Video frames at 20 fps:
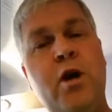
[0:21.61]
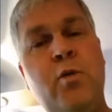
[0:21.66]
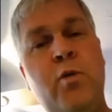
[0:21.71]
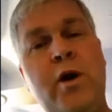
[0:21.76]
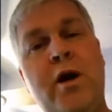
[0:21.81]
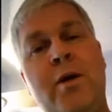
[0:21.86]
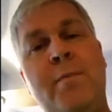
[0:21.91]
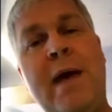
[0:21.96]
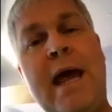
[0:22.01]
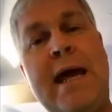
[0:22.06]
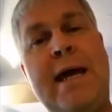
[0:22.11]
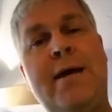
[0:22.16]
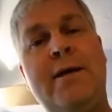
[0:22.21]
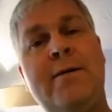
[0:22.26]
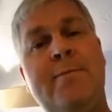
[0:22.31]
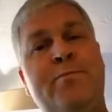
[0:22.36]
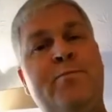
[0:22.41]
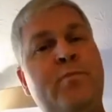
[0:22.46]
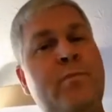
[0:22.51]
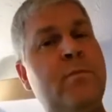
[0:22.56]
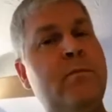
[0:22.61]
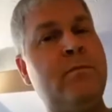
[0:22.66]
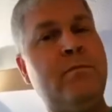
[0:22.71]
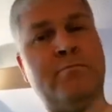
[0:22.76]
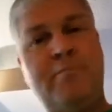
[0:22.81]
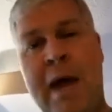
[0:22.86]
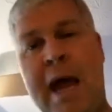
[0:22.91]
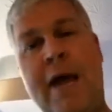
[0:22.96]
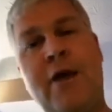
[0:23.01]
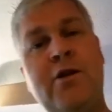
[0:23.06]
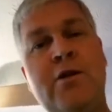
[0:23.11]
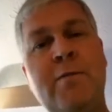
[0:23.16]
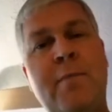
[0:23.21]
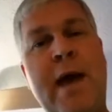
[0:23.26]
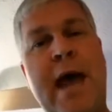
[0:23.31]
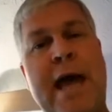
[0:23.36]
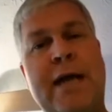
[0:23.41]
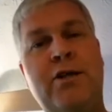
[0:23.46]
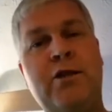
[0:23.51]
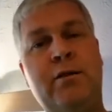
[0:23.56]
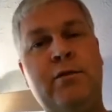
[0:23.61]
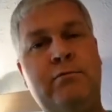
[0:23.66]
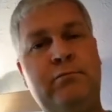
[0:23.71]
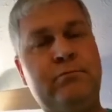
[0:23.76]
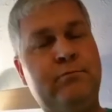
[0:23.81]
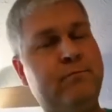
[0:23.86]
We're going to make bangers of mash.